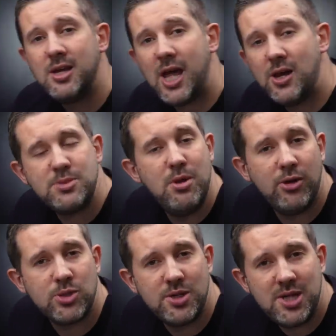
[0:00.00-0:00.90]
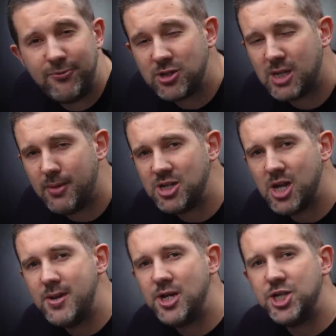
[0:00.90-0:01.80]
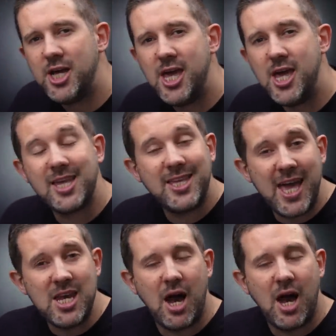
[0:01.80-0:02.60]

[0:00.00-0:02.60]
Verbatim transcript: Now let's move on to a different Kommando miniature here. Again,